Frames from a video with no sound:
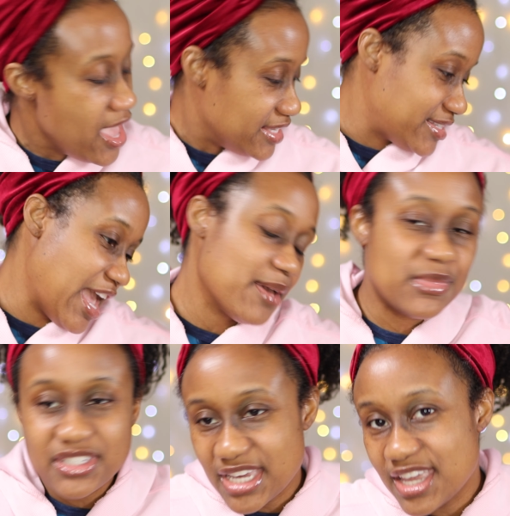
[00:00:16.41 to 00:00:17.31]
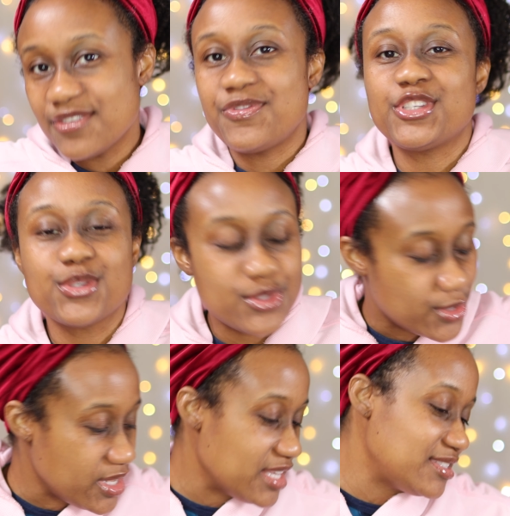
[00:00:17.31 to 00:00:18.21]
It's CammyJOfficial,
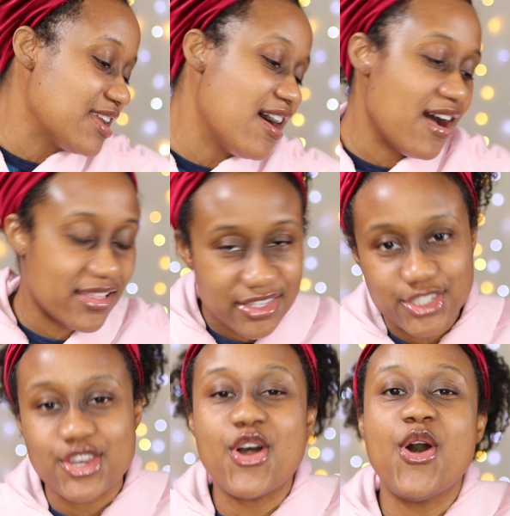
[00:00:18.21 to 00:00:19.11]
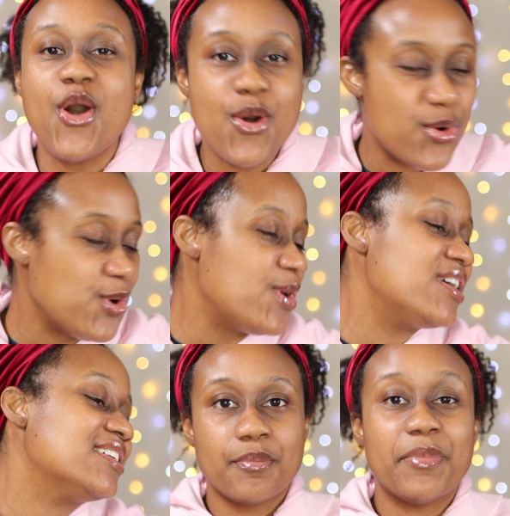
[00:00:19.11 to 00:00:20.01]
so let's start the show.